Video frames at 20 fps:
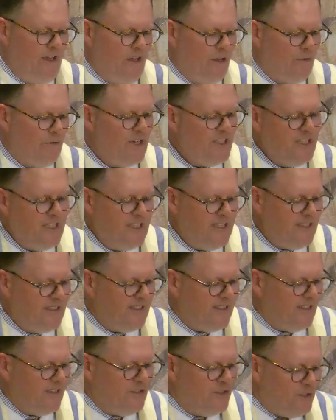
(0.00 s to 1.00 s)

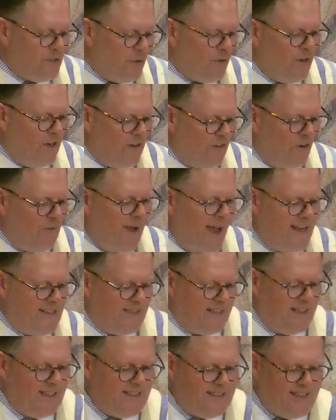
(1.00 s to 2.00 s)
Richie's story reminds
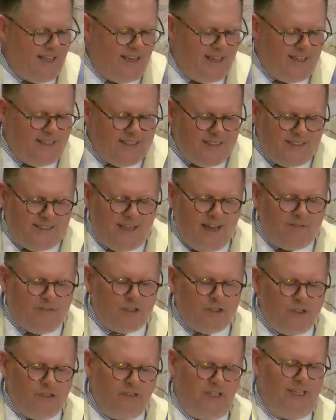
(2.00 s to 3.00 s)
us that it is never
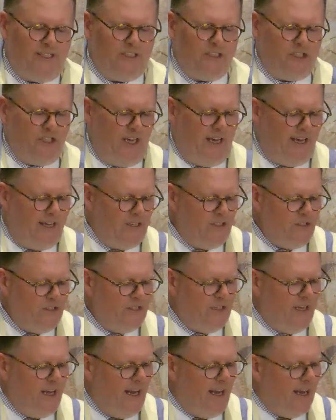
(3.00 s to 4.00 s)
too late to
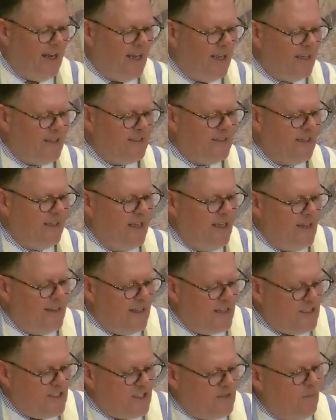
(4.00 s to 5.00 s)
change, and
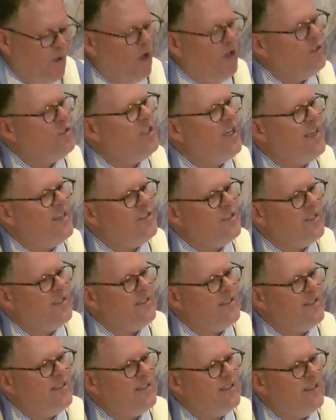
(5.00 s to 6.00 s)
that small
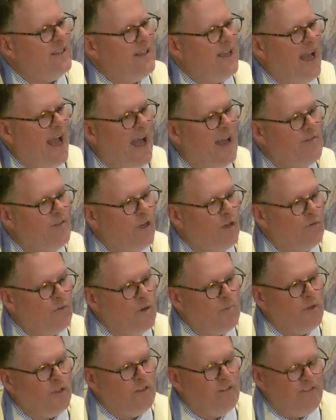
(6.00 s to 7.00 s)
changes have a
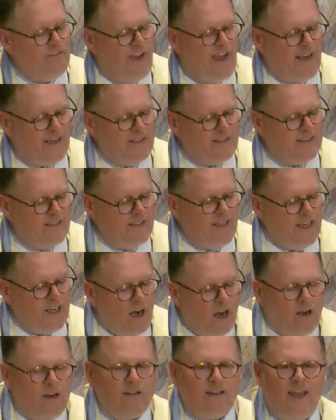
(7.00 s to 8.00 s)
ripple effect in
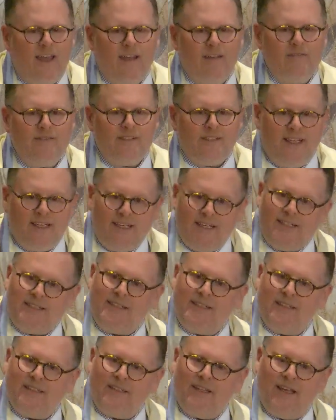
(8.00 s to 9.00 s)
our lives and
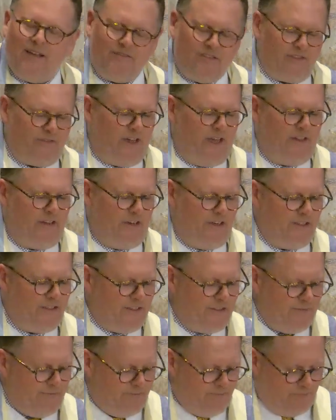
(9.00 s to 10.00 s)
into the lives of others.